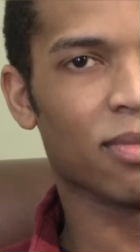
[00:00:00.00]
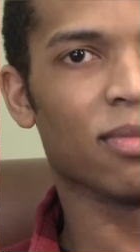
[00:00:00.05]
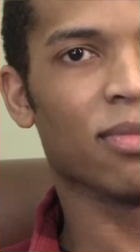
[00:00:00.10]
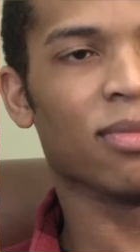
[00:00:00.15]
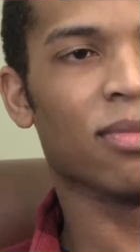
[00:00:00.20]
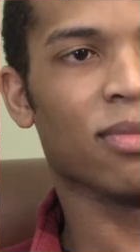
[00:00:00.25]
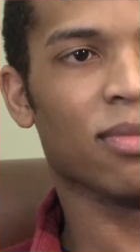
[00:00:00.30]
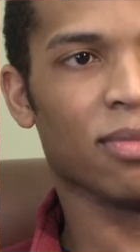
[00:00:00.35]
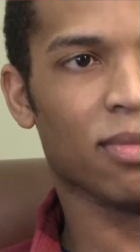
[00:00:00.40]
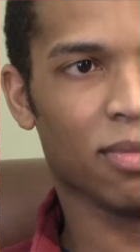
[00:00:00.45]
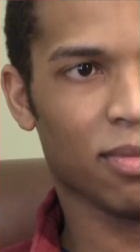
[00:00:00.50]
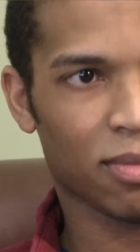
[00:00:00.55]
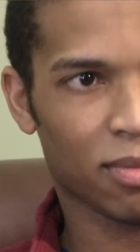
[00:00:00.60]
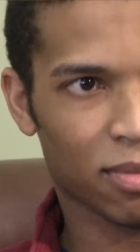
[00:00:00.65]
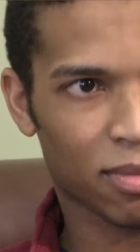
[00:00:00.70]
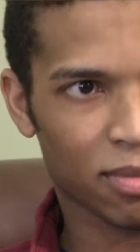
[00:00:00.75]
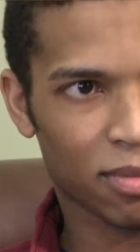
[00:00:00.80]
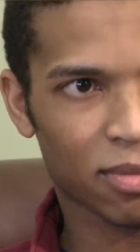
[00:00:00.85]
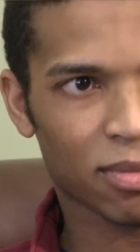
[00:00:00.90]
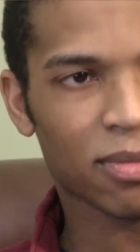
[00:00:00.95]
to get through
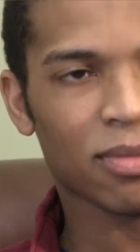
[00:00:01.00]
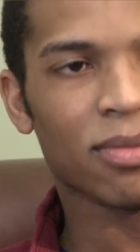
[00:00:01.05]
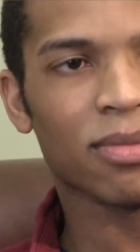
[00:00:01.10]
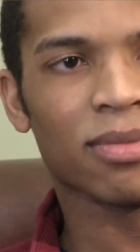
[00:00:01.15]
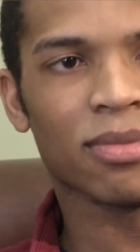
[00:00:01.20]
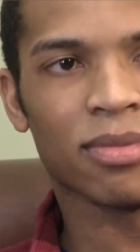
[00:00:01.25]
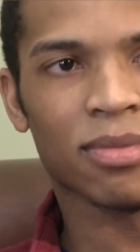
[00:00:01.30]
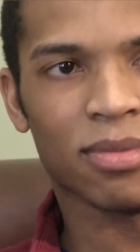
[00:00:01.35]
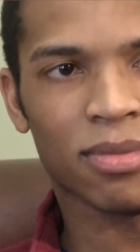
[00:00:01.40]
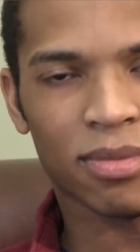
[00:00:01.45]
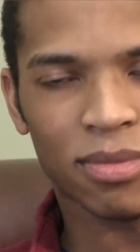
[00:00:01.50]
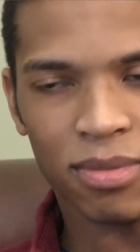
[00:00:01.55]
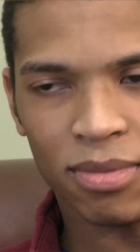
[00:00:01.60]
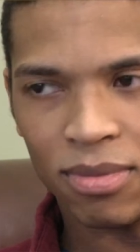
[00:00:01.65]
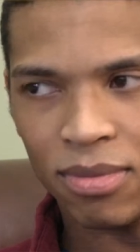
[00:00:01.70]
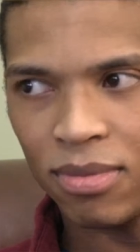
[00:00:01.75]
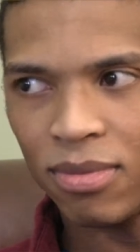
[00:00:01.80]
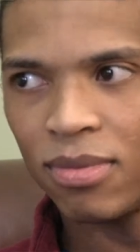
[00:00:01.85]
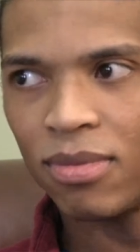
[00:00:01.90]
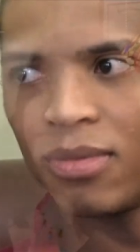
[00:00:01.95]
all the
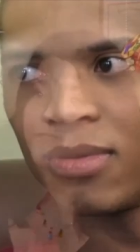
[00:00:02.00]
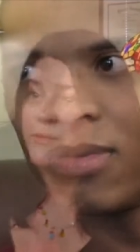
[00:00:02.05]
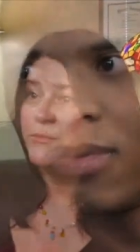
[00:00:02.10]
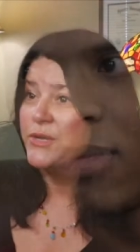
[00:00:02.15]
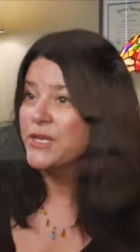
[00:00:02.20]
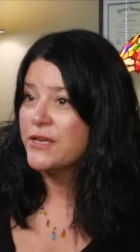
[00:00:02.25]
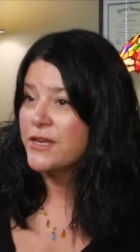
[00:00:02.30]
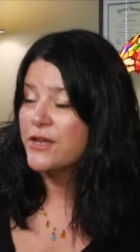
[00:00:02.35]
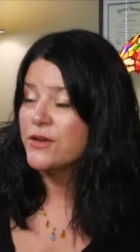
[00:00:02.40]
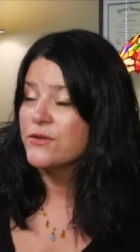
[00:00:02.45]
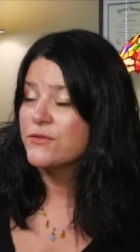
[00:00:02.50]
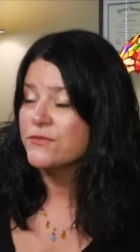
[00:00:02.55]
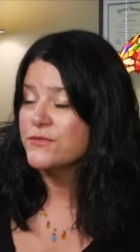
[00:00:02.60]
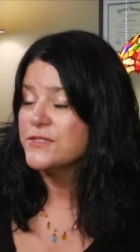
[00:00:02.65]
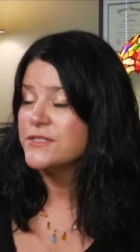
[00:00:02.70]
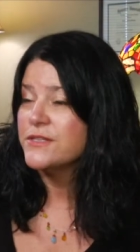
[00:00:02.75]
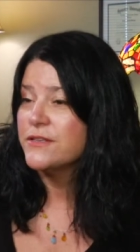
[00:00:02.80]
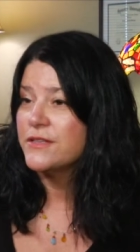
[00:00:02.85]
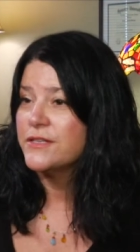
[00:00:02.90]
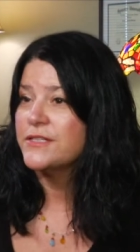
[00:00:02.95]
decisions and the mediator
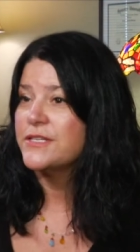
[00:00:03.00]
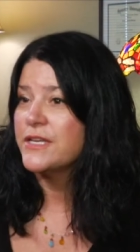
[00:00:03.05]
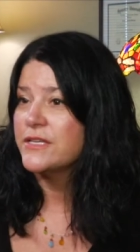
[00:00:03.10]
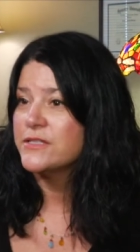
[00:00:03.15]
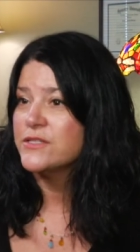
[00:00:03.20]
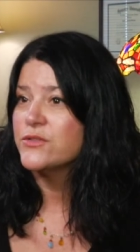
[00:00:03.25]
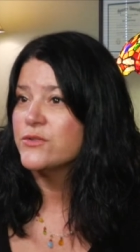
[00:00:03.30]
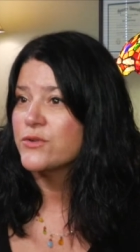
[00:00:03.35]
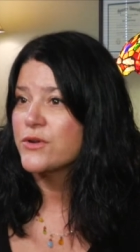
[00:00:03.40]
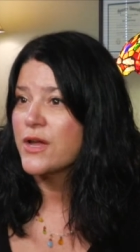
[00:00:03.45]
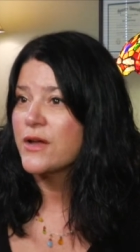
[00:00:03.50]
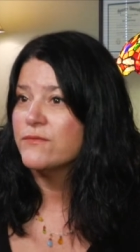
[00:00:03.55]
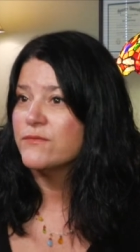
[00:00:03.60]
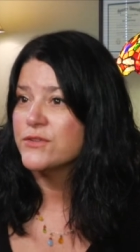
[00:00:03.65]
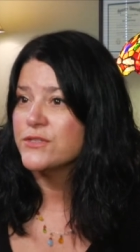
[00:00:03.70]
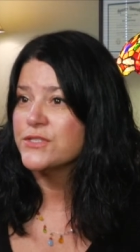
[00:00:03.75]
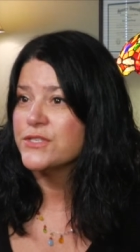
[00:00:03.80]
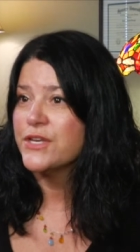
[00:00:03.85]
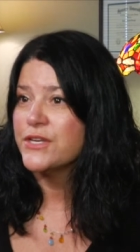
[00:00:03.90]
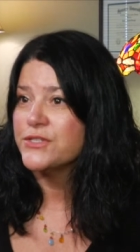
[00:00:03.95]
facilitates their
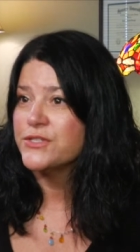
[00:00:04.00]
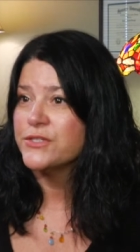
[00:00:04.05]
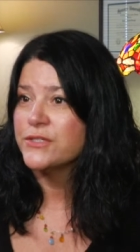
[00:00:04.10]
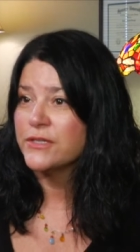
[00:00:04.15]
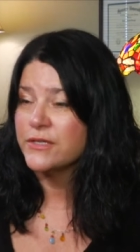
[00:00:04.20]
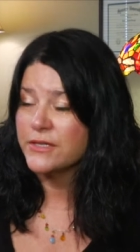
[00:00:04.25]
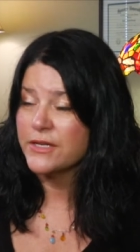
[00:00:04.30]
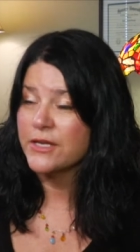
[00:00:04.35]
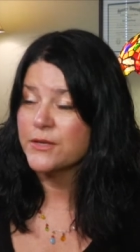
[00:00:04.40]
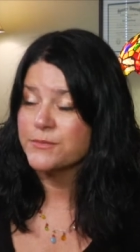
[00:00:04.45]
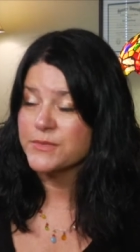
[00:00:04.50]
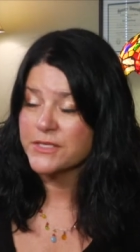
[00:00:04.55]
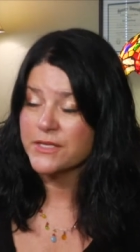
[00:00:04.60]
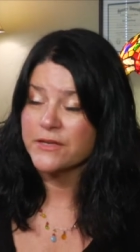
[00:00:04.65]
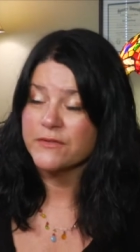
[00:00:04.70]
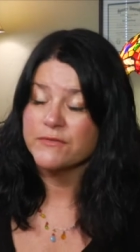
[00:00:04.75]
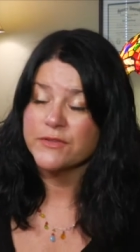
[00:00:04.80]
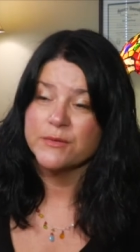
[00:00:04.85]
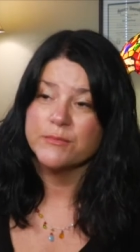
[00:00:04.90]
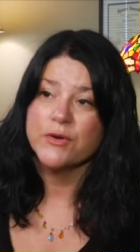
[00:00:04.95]
conversation and helps
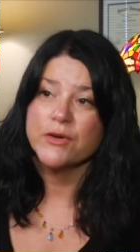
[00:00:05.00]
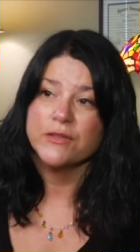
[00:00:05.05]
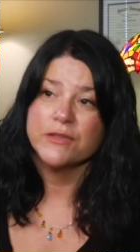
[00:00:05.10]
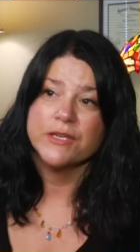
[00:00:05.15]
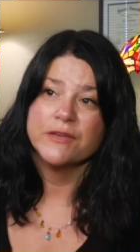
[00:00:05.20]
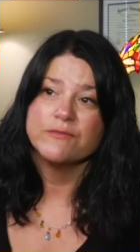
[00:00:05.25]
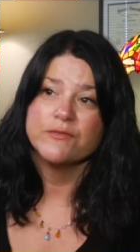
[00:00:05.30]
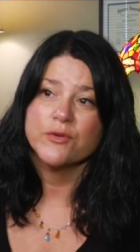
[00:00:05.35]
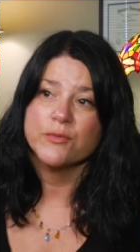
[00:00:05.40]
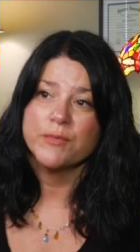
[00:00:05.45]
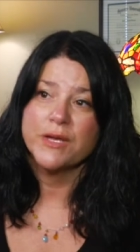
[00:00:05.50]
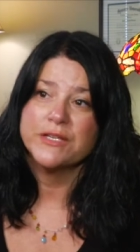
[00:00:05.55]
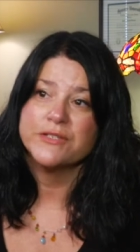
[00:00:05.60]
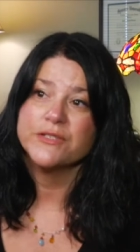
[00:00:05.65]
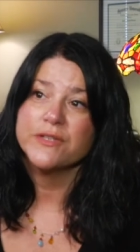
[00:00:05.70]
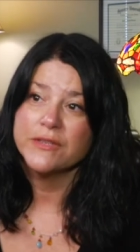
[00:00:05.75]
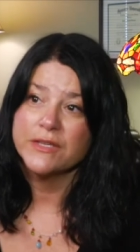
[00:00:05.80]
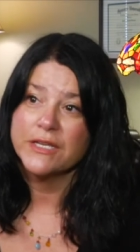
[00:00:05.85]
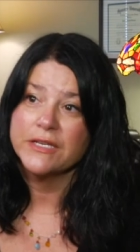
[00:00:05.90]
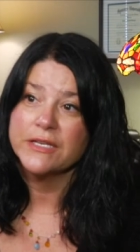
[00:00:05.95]
give them all the
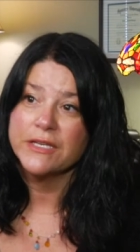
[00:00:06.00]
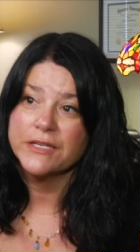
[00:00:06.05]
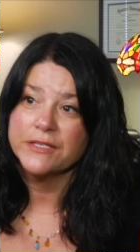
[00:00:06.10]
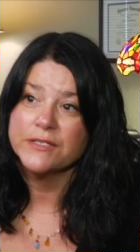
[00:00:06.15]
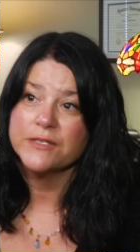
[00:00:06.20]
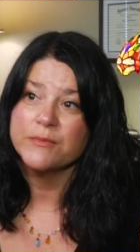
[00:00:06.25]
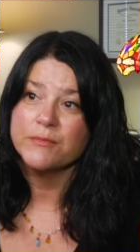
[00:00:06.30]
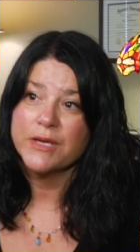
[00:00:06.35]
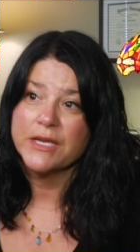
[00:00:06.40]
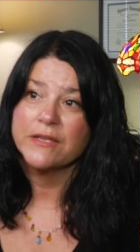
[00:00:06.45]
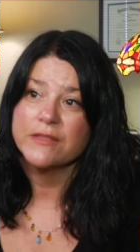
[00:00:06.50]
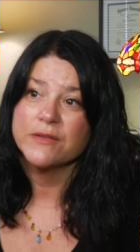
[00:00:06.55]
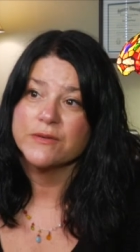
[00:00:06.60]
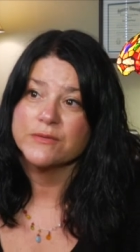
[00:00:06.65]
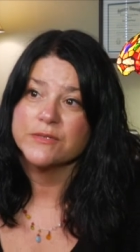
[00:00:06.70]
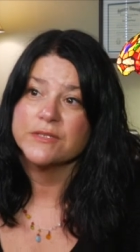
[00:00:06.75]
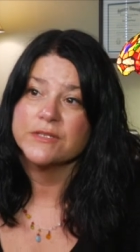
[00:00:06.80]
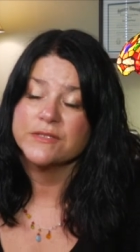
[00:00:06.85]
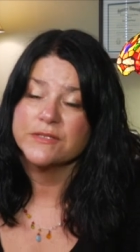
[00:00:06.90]
information they need to make those